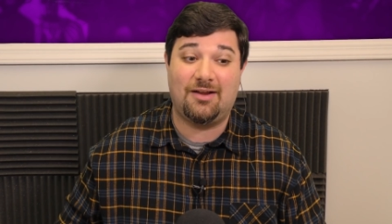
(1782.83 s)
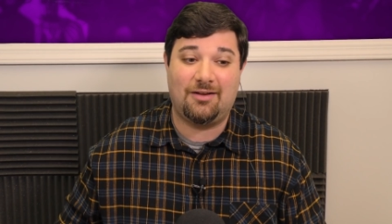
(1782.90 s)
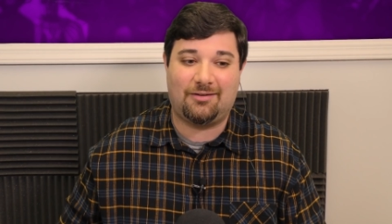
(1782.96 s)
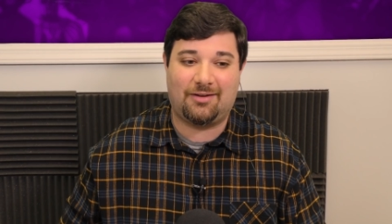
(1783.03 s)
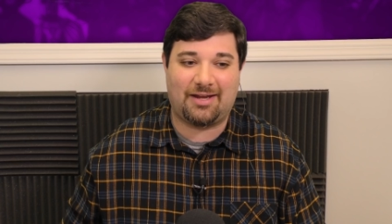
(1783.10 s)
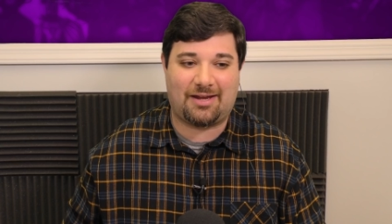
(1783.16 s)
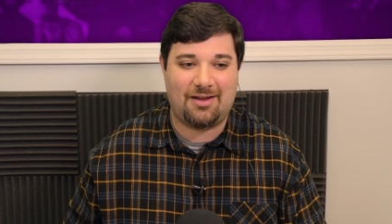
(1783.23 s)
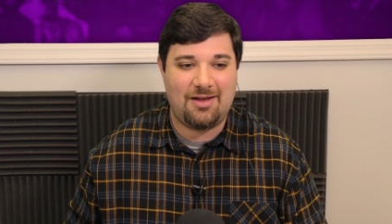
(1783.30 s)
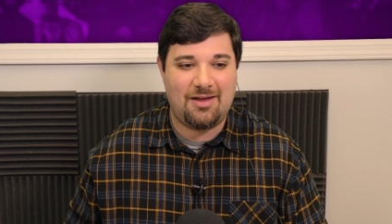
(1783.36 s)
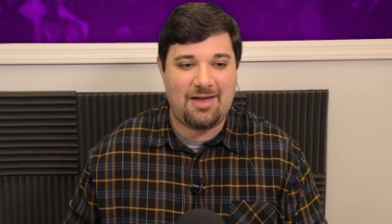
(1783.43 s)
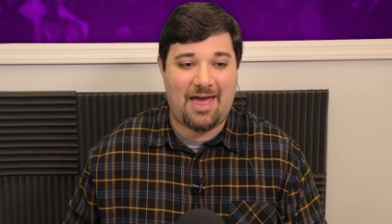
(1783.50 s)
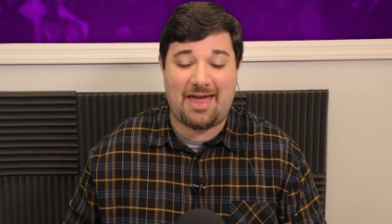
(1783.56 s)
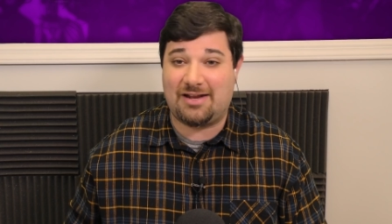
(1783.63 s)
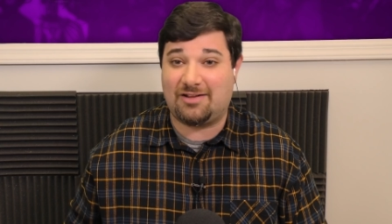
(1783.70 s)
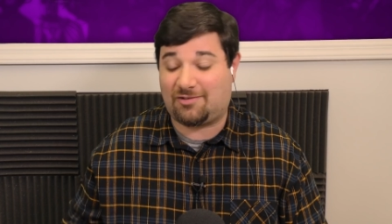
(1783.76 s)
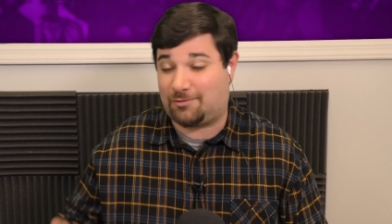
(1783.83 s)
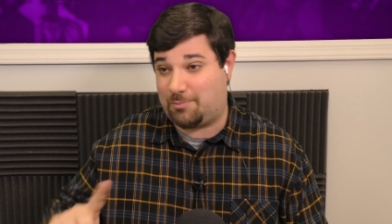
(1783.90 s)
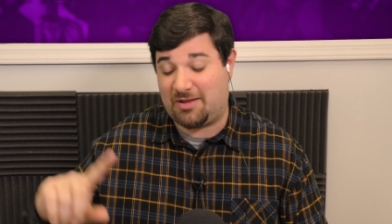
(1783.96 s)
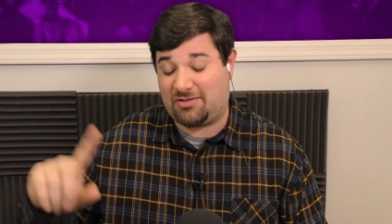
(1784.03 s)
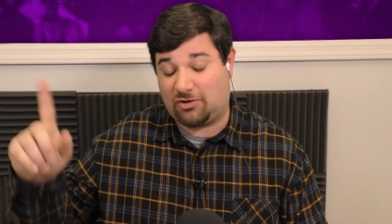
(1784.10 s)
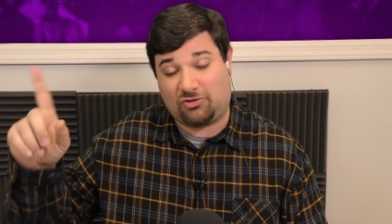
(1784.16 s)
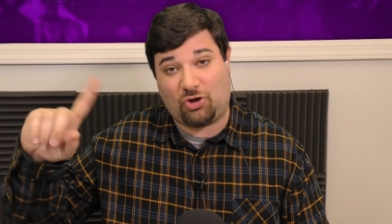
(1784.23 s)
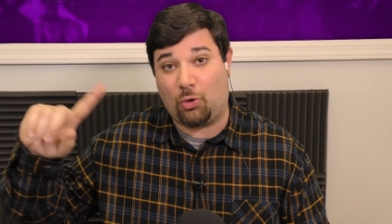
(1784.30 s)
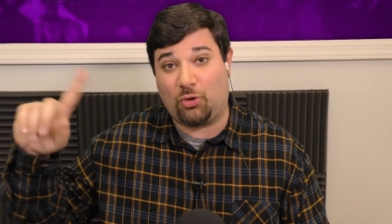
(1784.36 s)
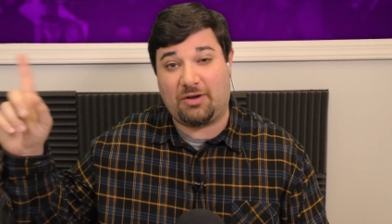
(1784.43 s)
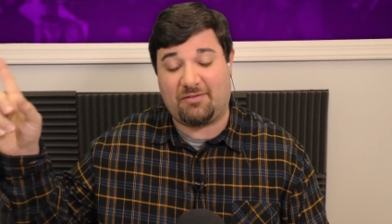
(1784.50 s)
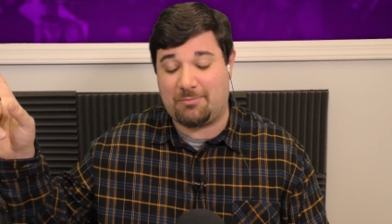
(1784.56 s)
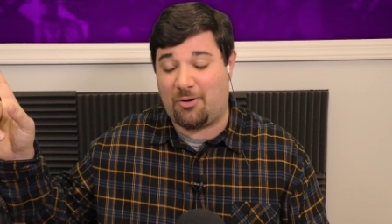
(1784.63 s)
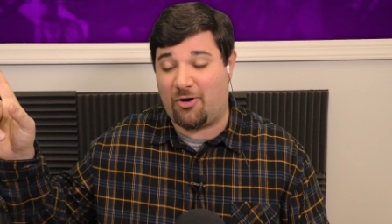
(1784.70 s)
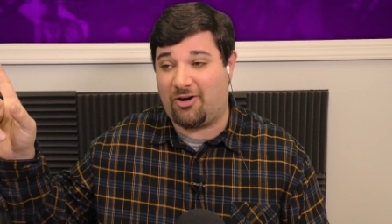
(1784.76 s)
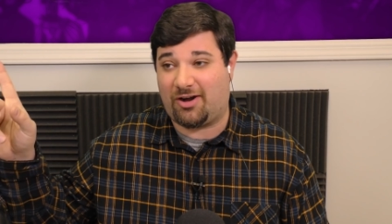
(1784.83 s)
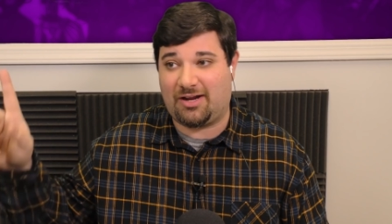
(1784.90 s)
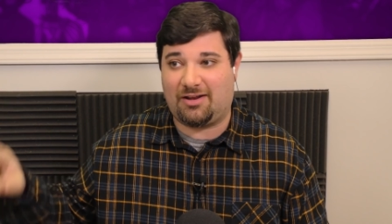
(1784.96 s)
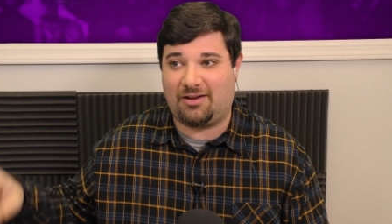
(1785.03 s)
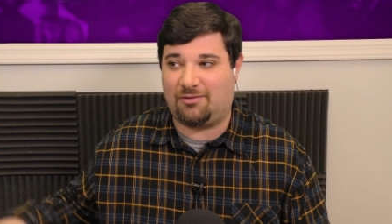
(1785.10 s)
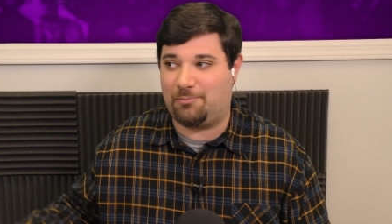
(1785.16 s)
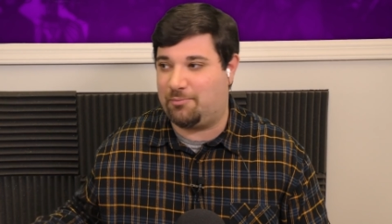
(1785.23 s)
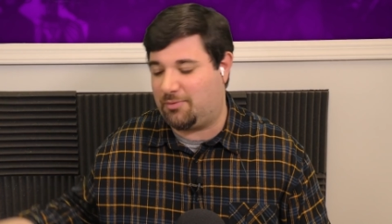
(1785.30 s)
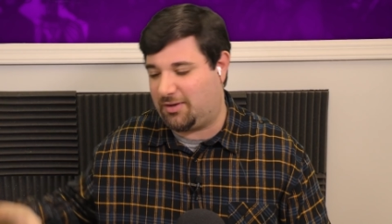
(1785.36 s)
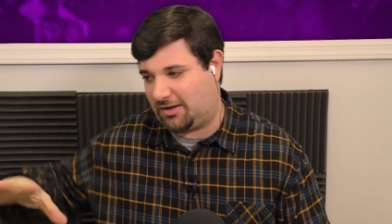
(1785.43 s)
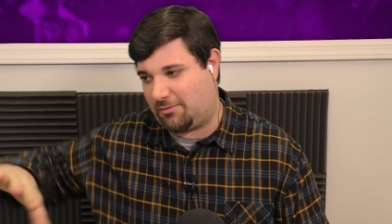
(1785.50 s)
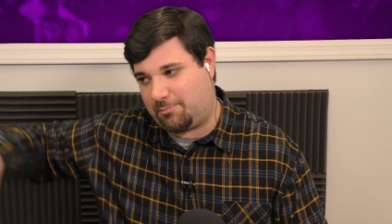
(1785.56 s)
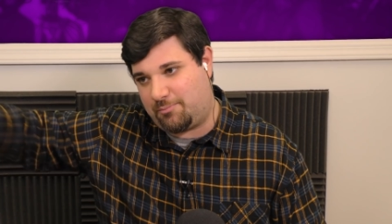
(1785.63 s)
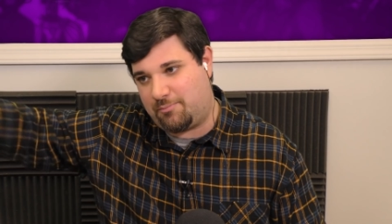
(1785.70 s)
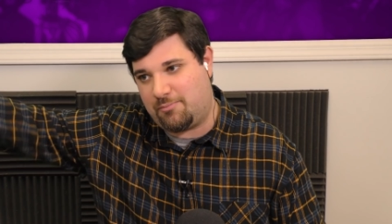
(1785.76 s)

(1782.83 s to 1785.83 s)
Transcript: Yeah. Like, and it's a totally different marketing like